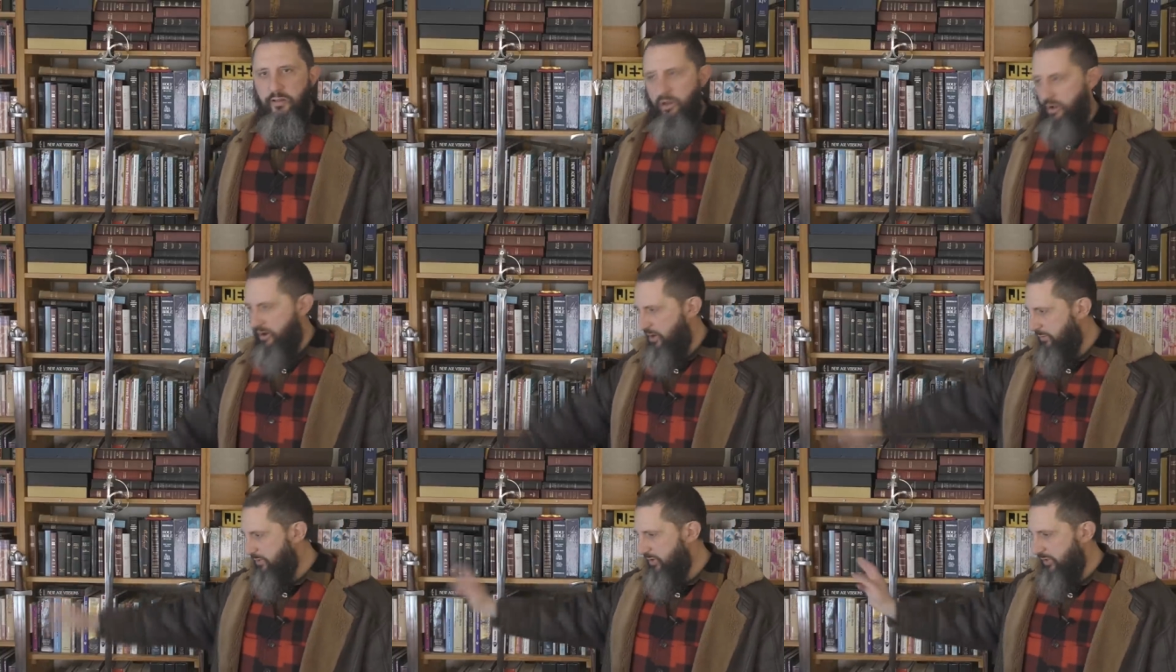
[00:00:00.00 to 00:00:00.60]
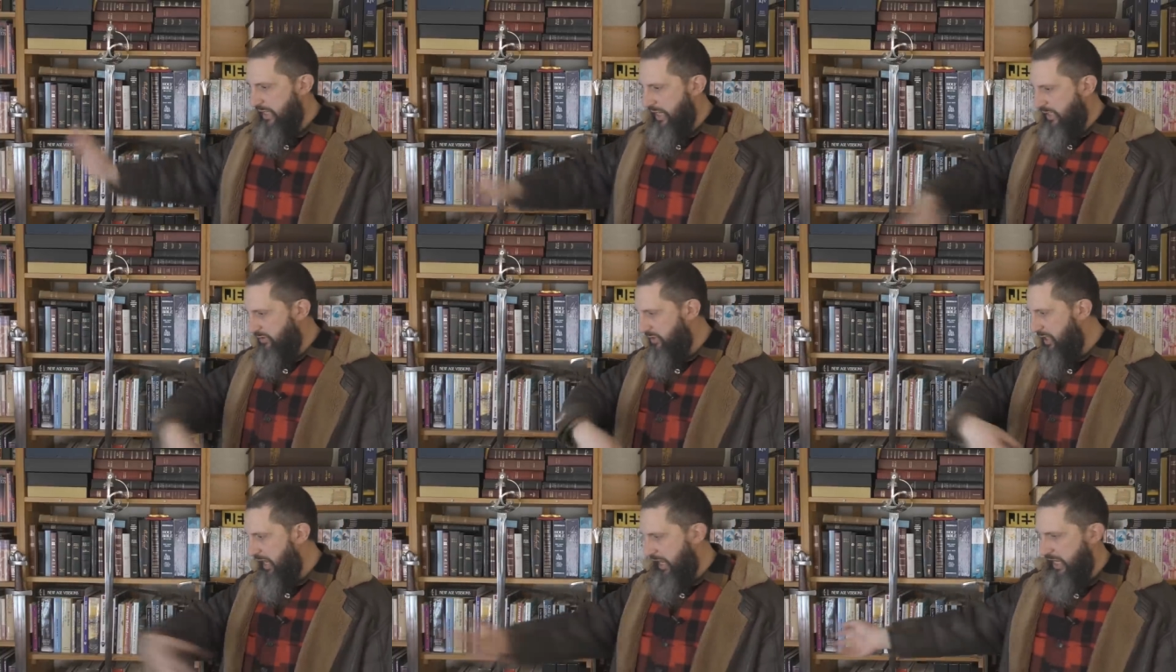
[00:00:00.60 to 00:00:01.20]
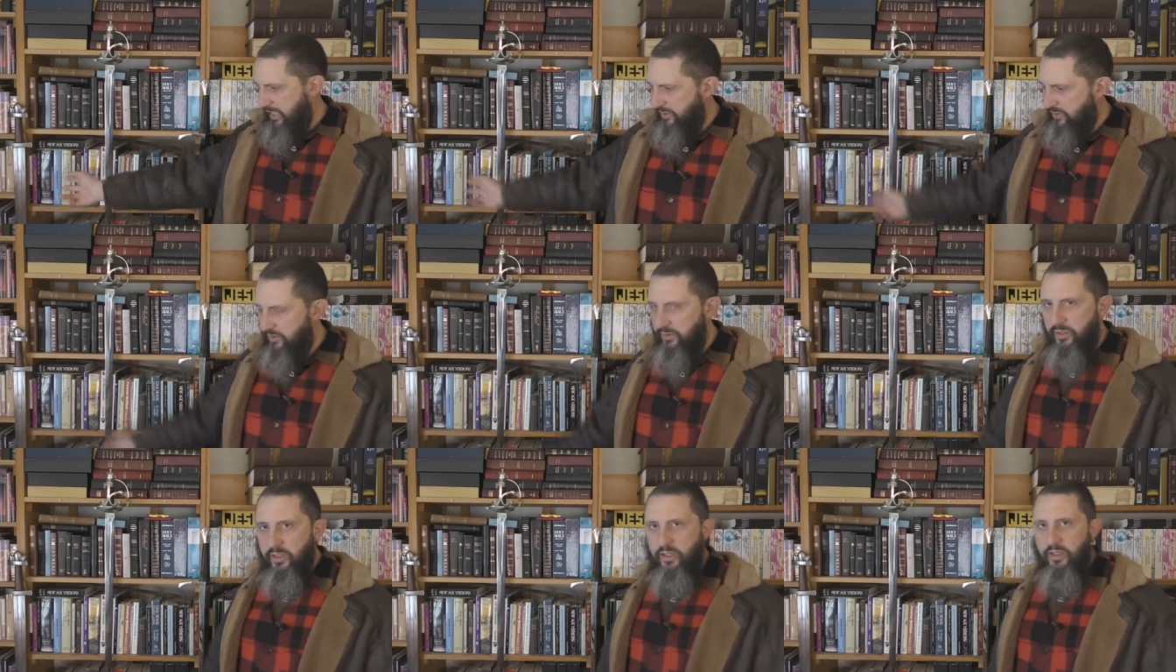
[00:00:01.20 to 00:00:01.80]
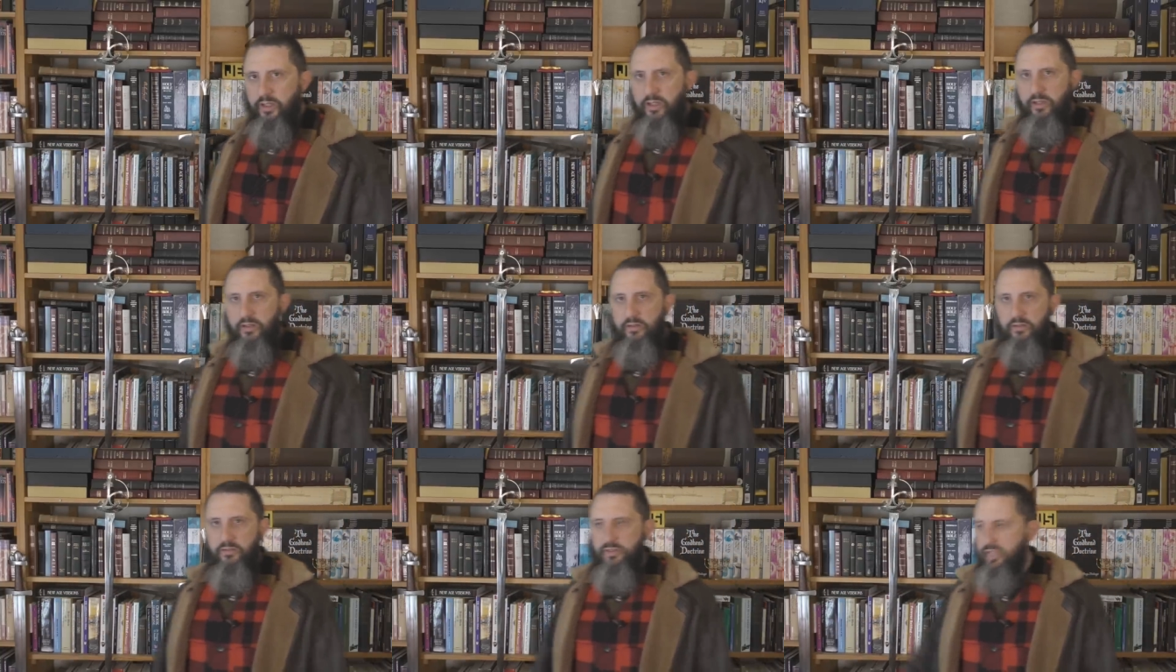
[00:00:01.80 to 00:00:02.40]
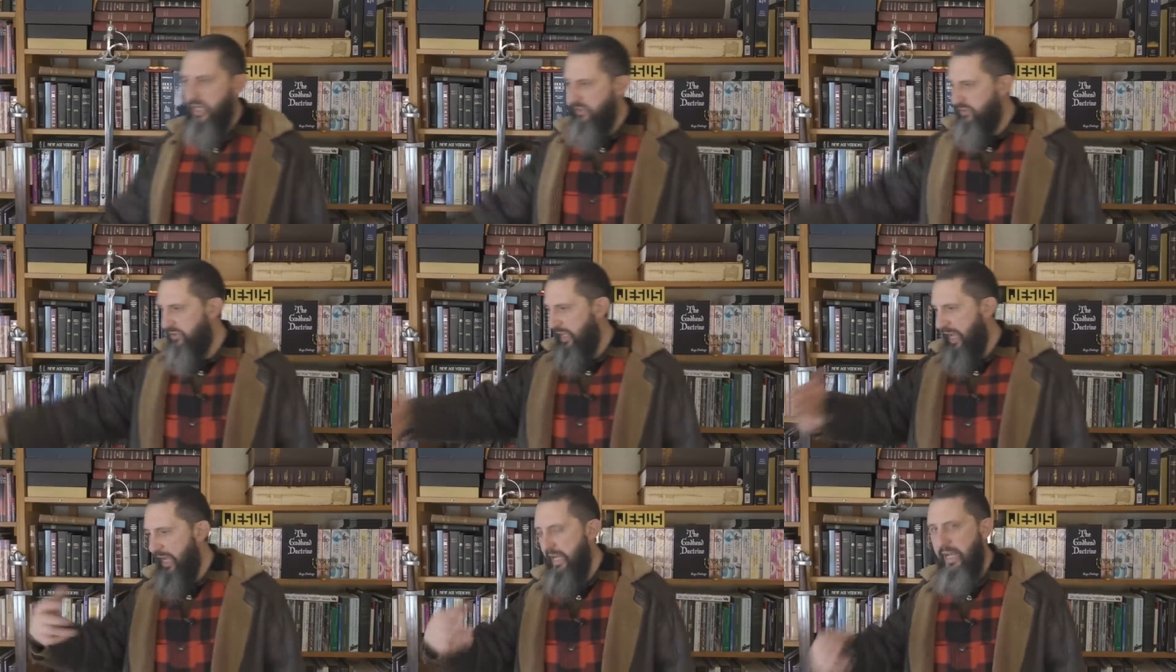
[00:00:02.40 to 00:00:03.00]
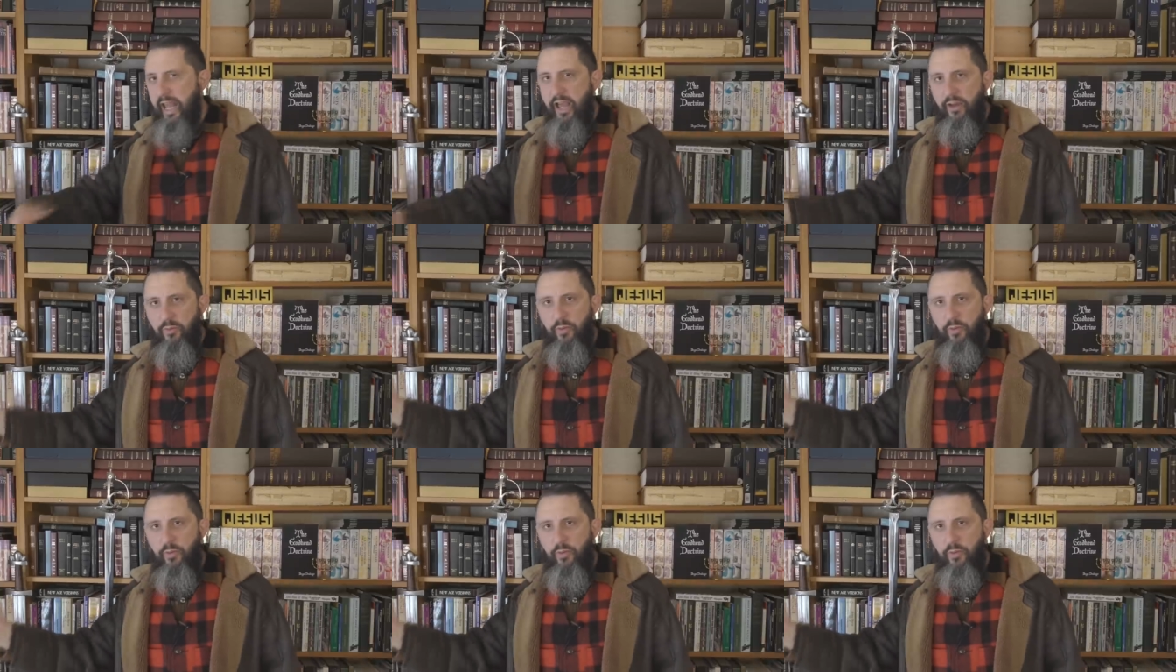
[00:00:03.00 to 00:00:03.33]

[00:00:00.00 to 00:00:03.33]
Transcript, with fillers: Arms and legs and heads and guts hanging out